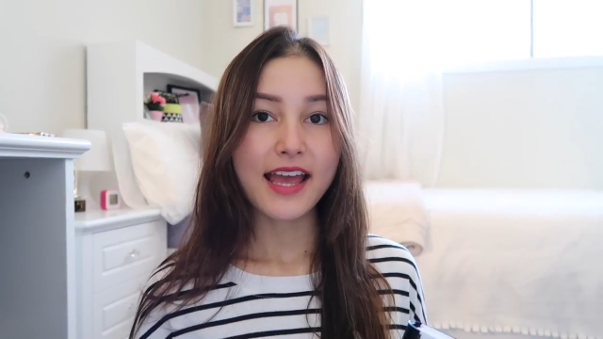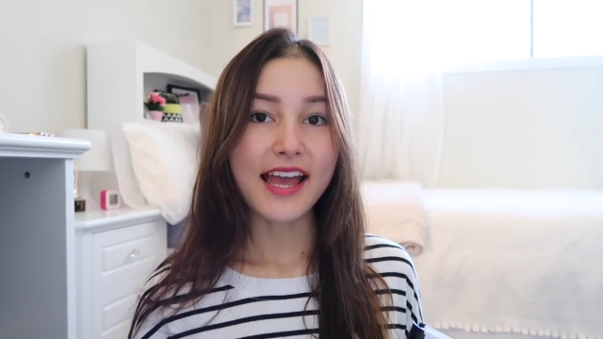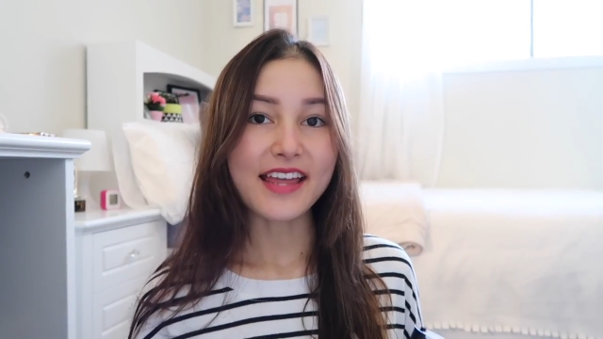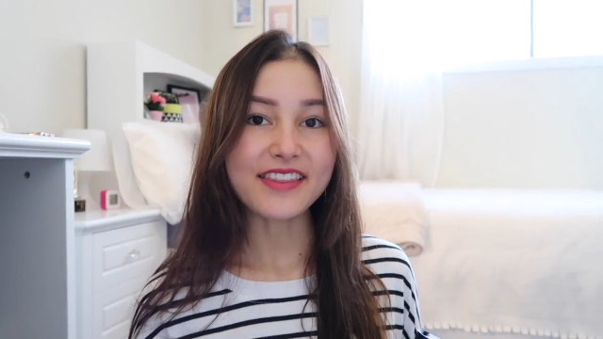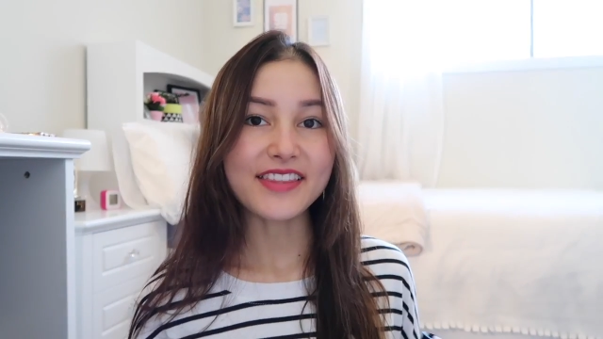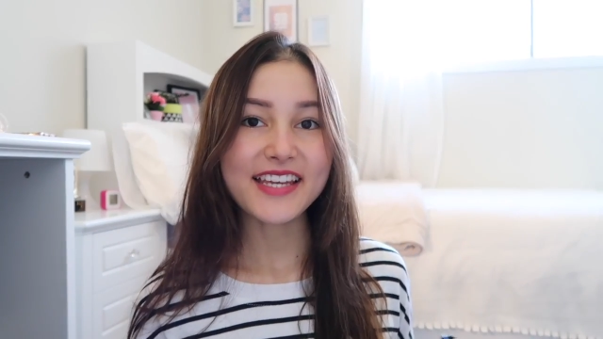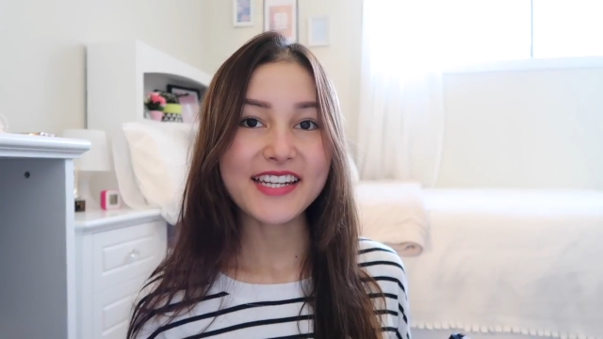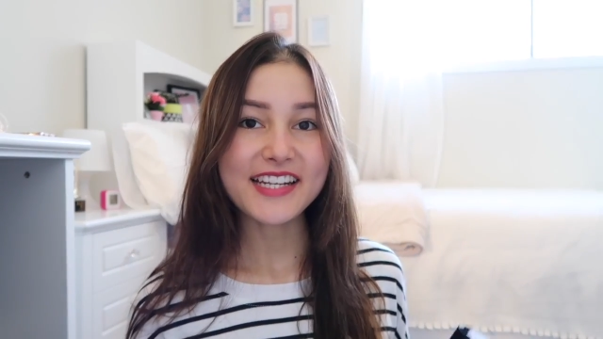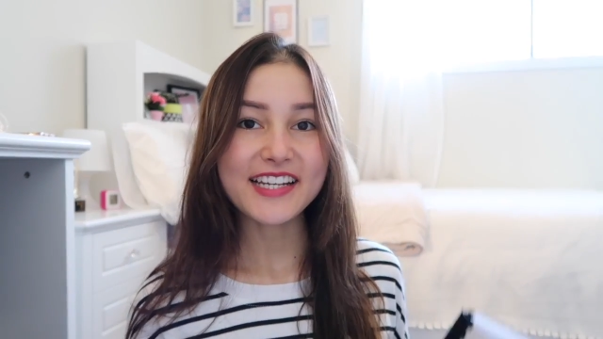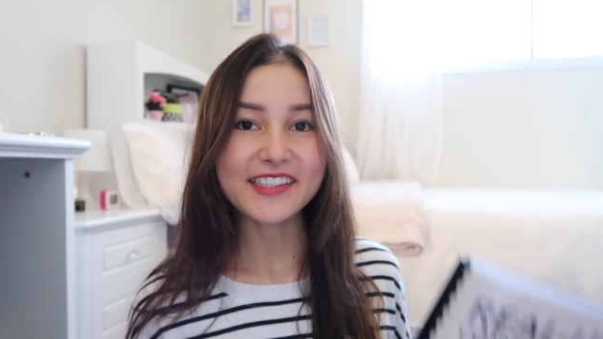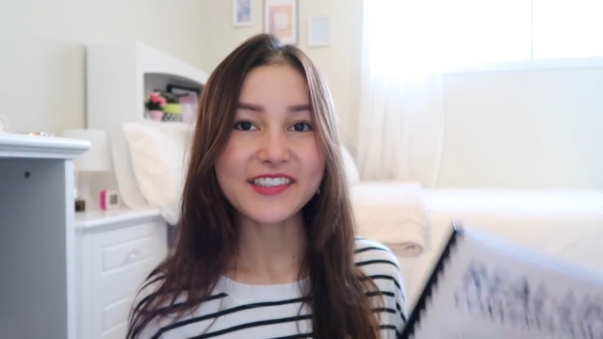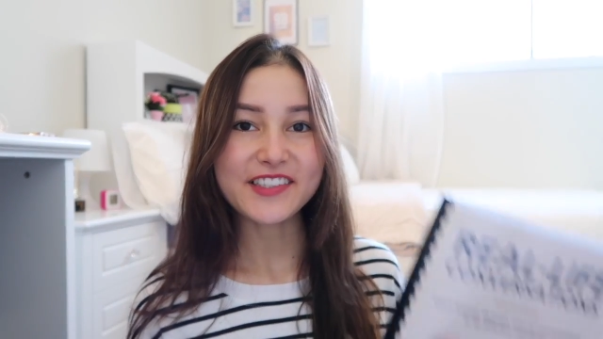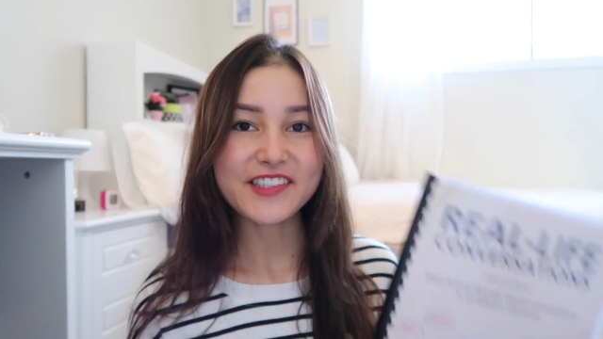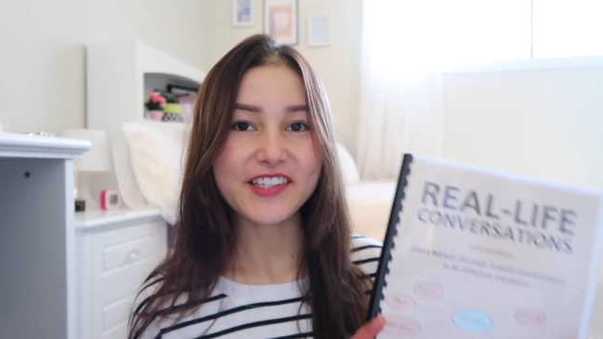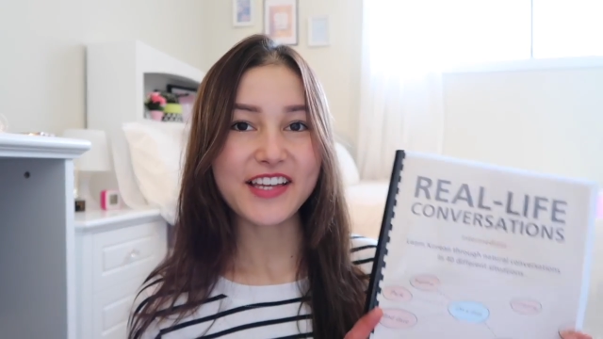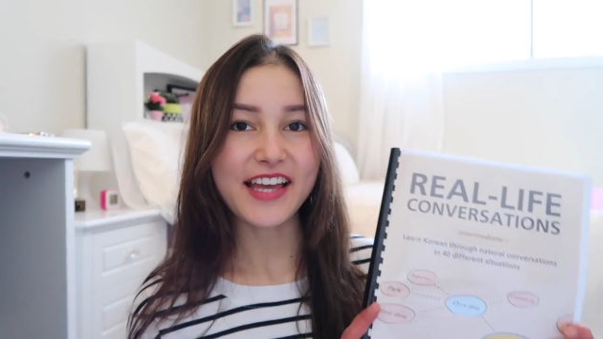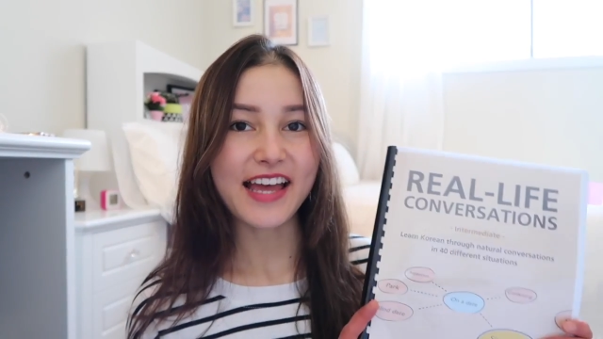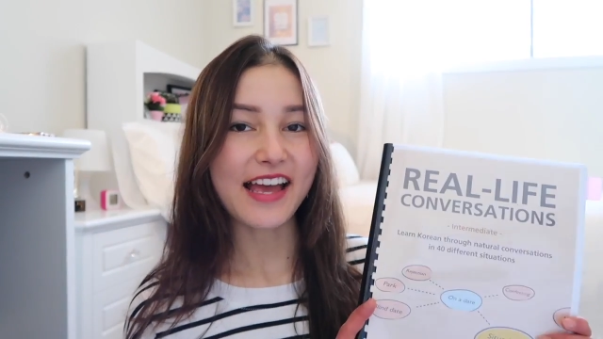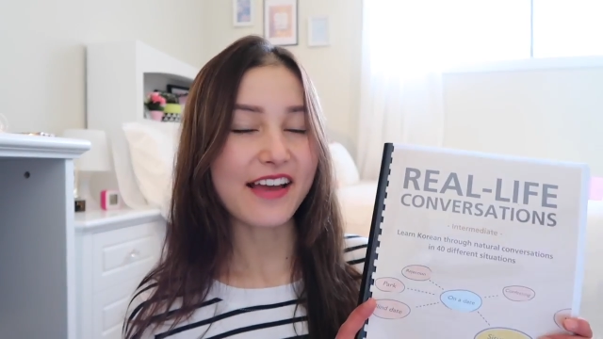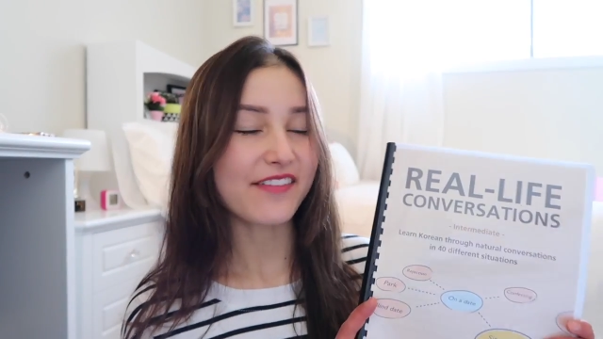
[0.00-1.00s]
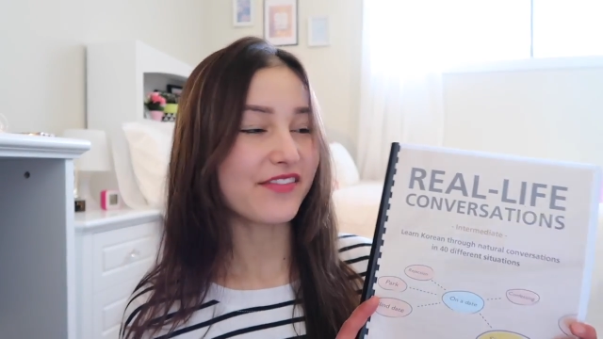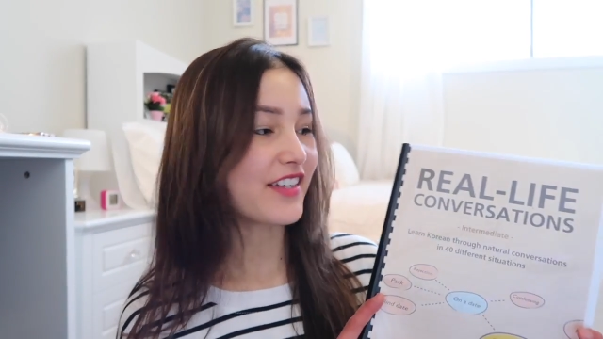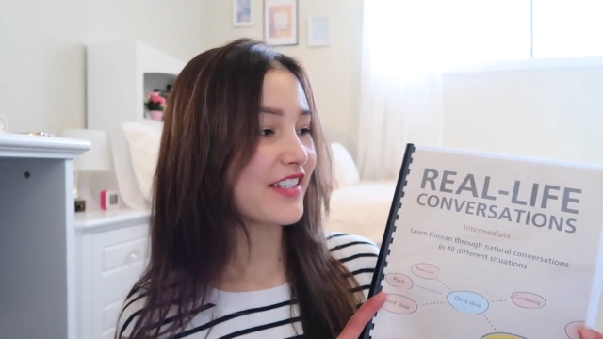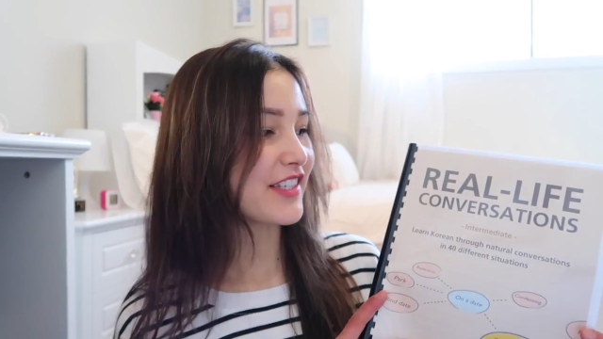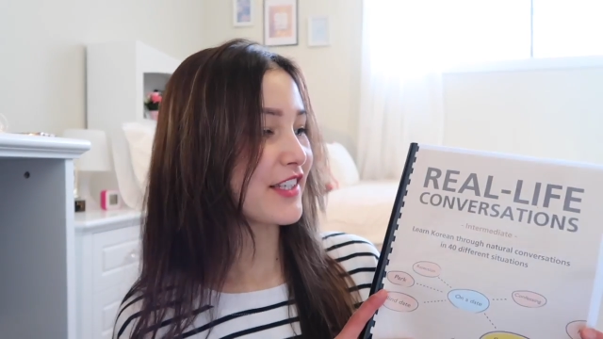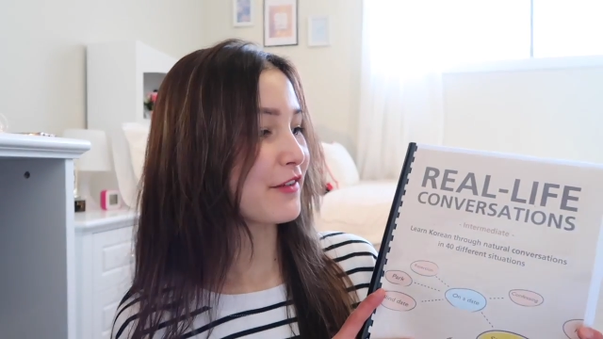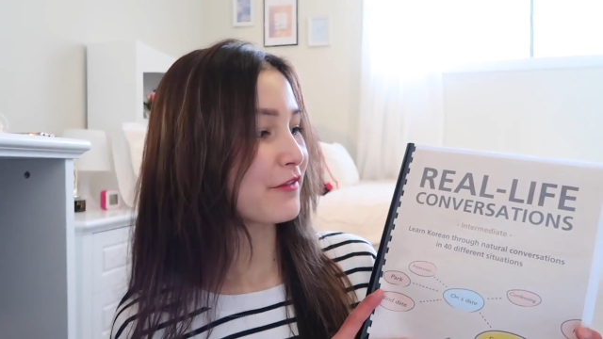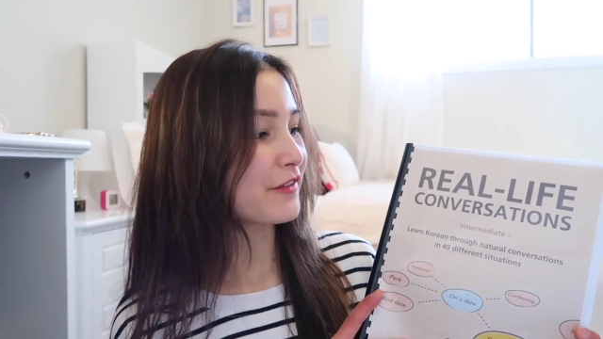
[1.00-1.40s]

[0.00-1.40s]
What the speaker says: And then I also have this